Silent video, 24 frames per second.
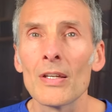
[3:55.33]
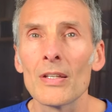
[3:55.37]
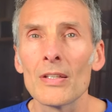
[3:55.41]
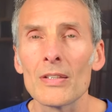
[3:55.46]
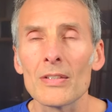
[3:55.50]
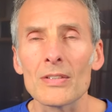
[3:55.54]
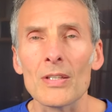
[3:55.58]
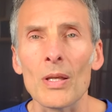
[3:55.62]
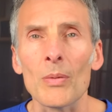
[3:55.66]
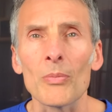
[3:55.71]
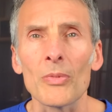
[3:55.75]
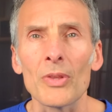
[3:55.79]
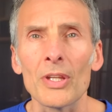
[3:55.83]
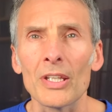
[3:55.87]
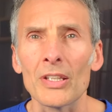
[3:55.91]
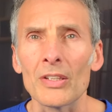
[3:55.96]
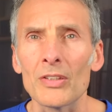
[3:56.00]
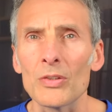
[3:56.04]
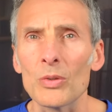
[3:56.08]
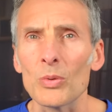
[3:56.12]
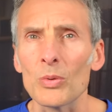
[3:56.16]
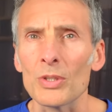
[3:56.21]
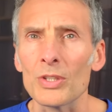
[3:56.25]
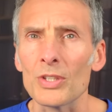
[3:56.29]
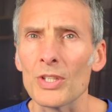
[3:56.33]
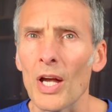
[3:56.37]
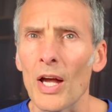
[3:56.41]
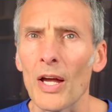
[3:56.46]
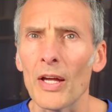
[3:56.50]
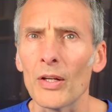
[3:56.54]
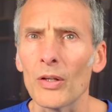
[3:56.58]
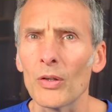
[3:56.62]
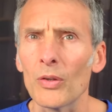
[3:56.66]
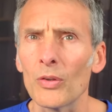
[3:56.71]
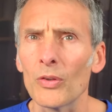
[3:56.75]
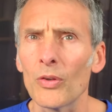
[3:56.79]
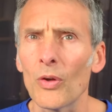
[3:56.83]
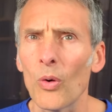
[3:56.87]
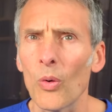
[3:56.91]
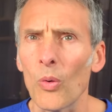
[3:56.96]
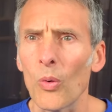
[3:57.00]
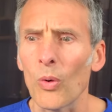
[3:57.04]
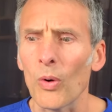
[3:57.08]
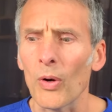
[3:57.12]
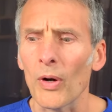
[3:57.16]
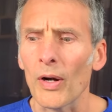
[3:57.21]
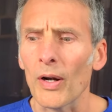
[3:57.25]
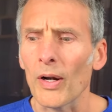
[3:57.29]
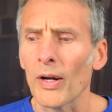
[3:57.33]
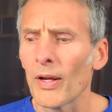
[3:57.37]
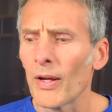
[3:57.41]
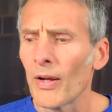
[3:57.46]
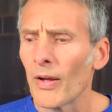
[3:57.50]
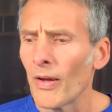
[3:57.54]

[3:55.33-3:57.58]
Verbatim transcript: something to a child, or